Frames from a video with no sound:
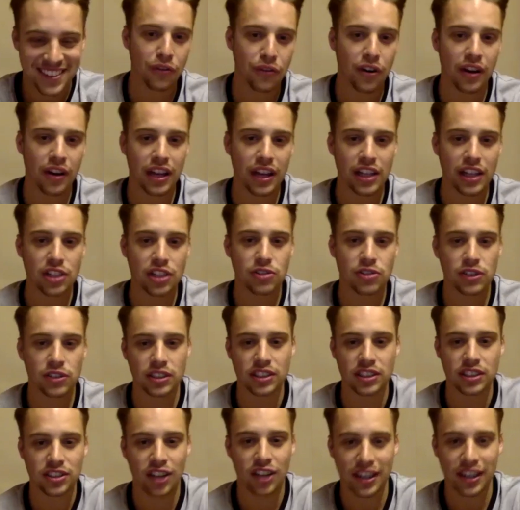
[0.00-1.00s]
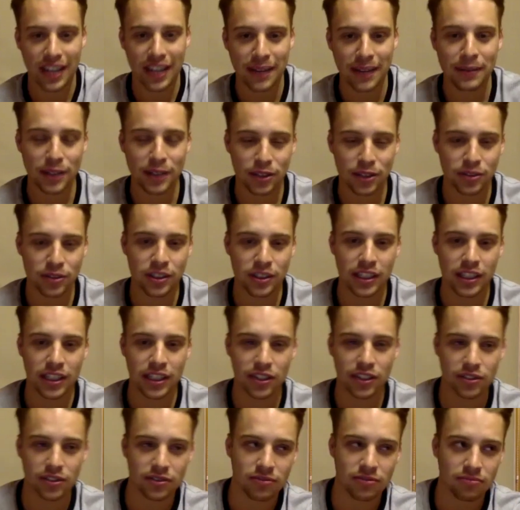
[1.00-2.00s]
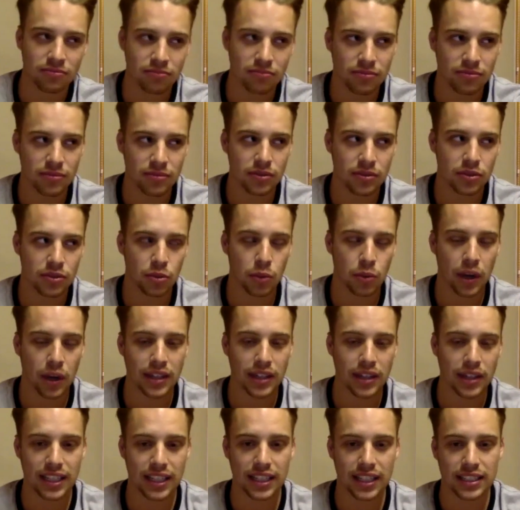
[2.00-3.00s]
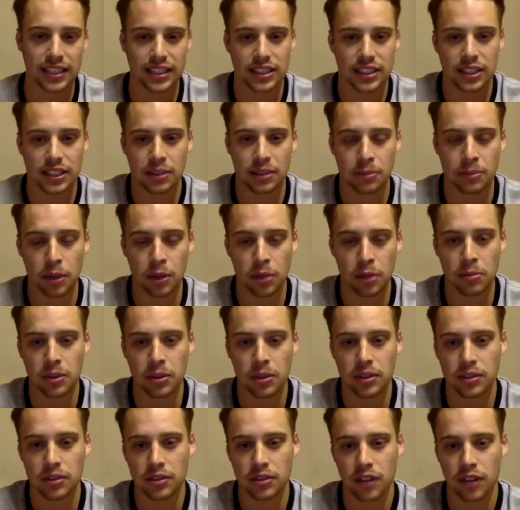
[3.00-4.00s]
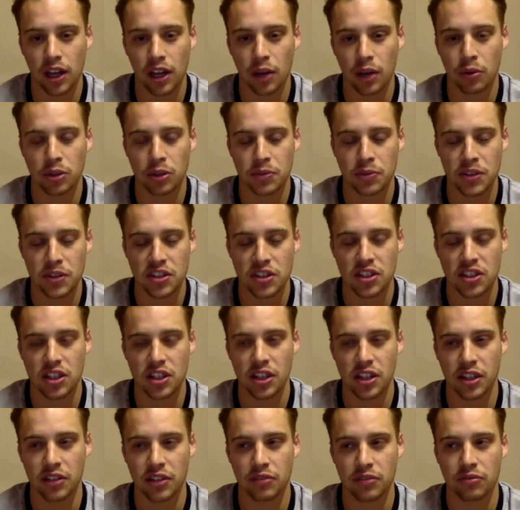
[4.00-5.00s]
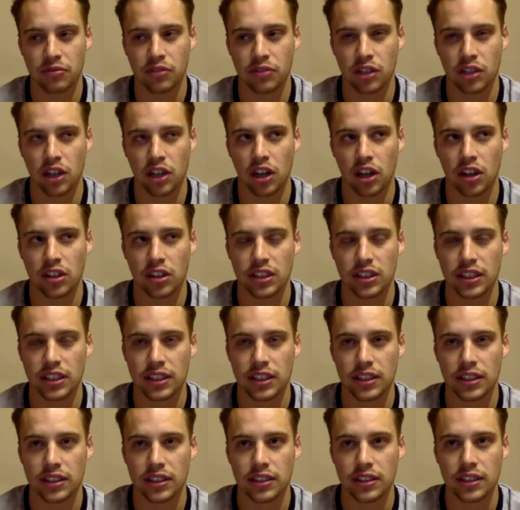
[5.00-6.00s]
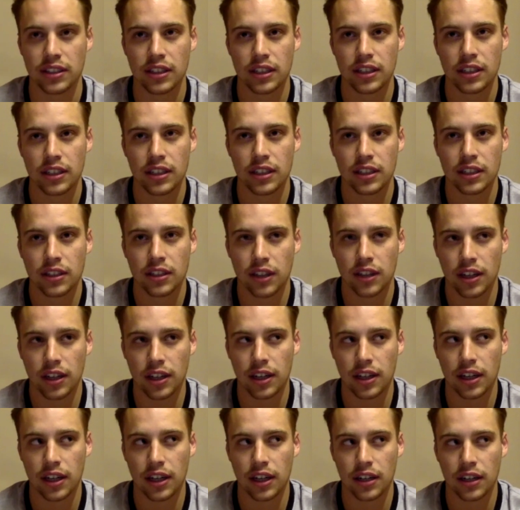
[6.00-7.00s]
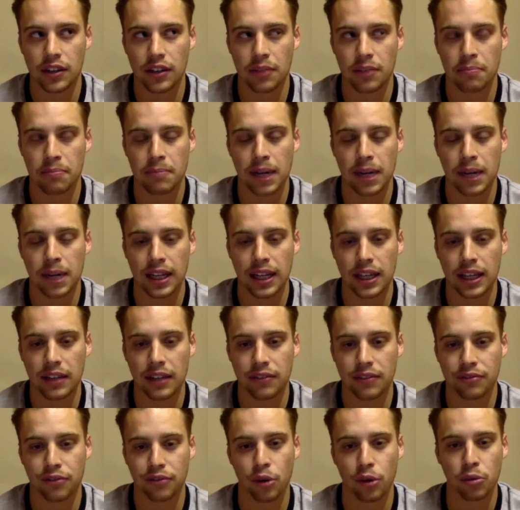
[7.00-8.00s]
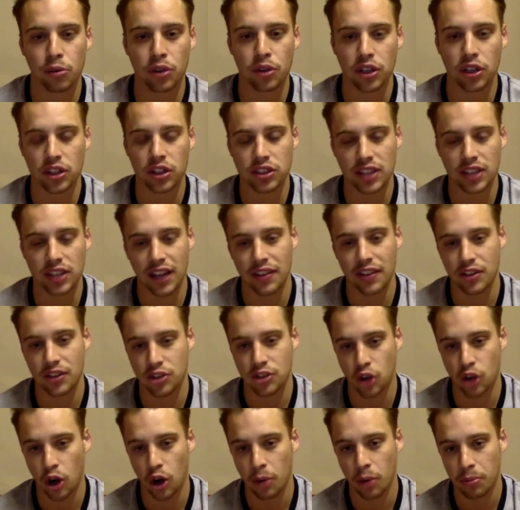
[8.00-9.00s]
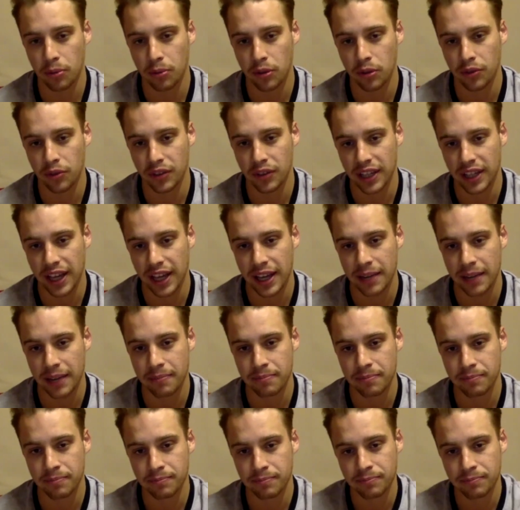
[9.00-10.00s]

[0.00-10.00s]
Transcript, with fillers: very interesting dynamic, really, on the way tennis is at the moment, like especially regarding uh, the money focus at the top of the game.